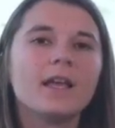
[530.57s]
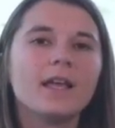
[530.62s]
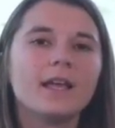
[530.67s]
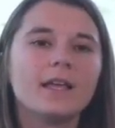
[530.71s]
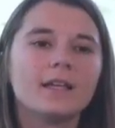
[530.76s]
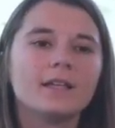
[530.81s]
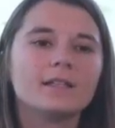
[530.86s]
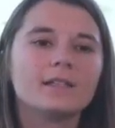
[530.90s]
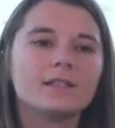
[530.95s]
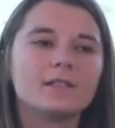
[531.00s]

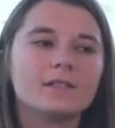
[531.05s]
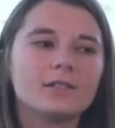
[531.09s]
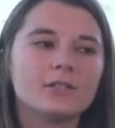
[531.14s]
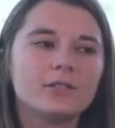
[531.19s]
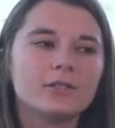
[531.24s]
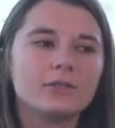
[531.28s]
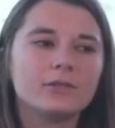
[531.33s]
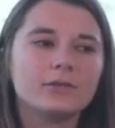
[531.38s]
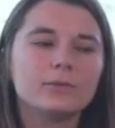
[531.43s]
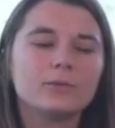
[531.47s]
is
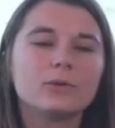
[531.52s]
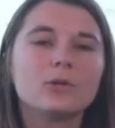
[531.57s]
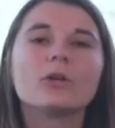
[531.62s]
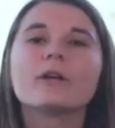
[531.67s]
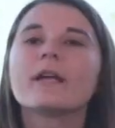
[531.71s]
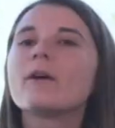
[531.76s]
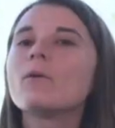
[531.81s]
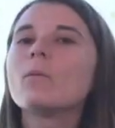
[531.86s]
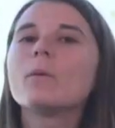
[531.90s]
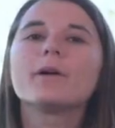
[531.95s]
to
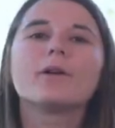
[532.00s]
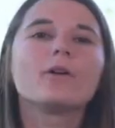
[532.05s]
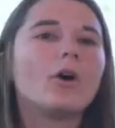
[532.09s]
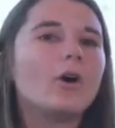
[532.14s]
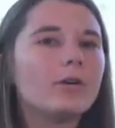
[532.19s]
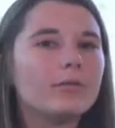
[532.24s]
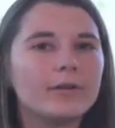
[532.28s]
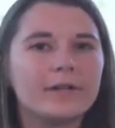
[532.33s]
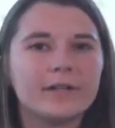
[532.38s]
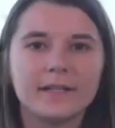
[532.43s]
look at what
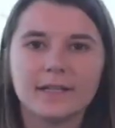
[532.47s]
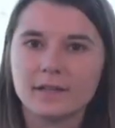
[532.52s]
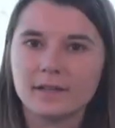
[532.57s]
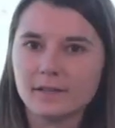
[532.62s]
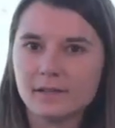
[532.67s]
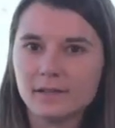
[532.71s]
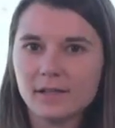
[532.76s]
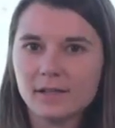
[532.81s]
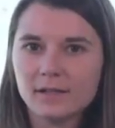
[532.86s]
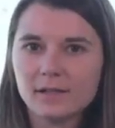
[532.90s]
already
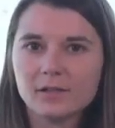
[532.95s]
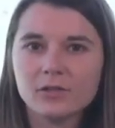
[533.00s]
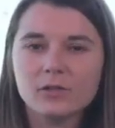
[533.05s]
exists.